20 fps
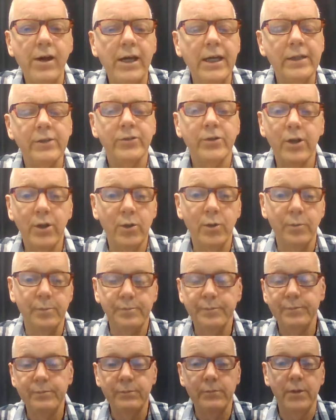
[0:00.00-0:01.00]
And so,
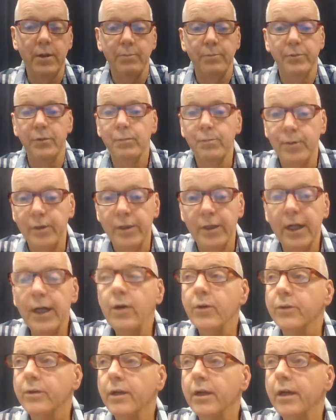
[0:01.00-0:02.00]
I'm just putting it
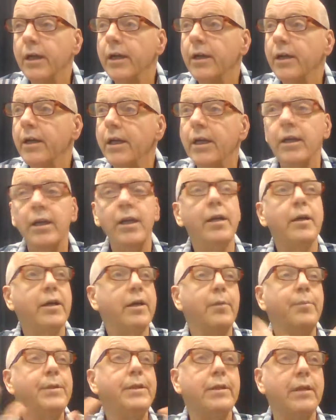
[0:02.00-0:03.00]
out tonight. It
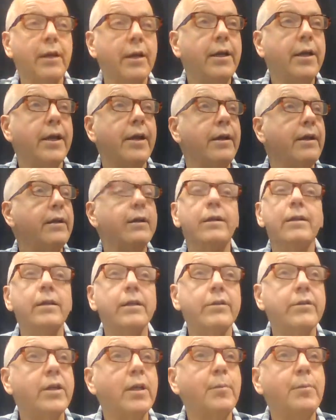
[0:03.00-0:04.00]
could be tonight.
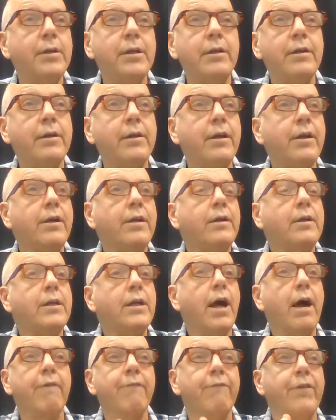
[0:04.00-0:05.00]
It's going to be
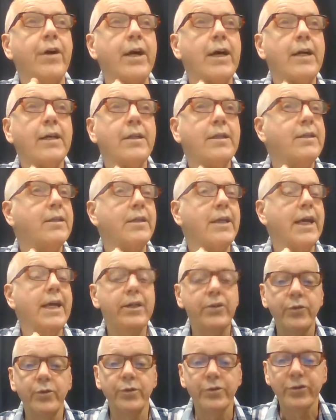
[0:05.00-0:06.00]
a violent
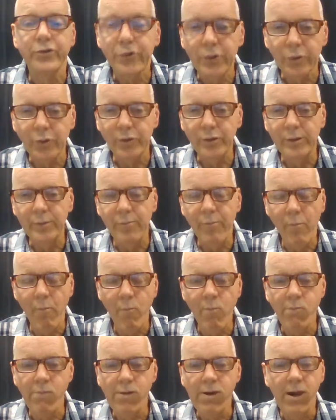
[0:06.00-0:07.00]
natural storm,
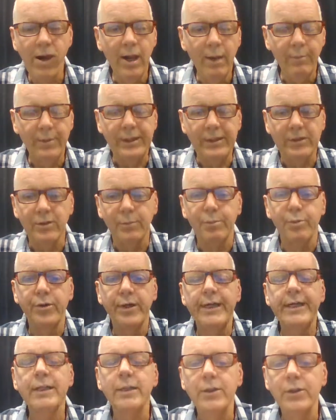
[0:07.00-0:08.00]
but it's a
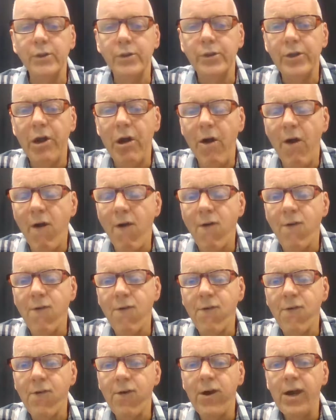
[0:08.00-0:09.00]
prelude
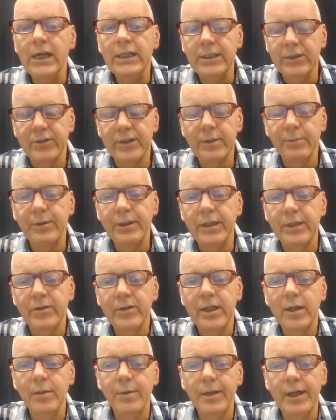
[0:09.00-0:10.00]
to something that's
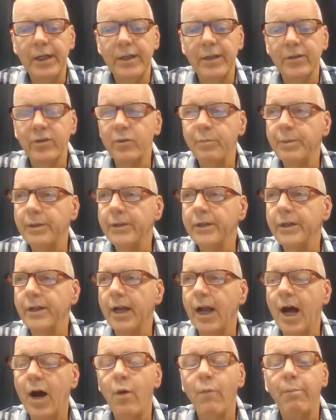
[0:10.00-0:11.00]
coming in the spirit, an
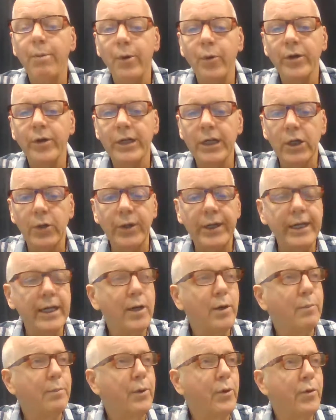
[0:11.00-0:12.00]
outpouring, a great
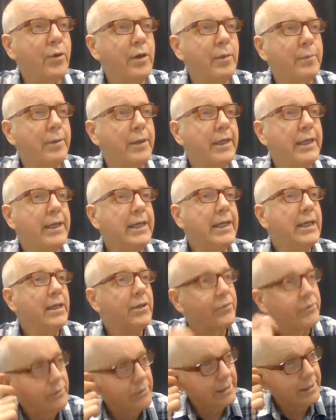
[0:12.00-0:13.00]
outpouring. But anyhow,
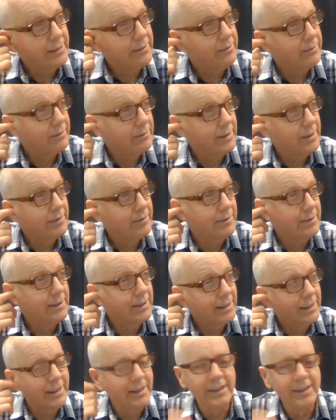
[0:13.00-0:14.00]
so that's
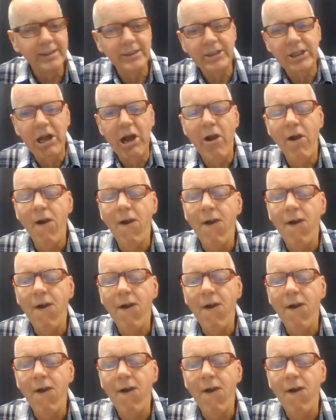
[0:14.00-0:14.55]
it, guys.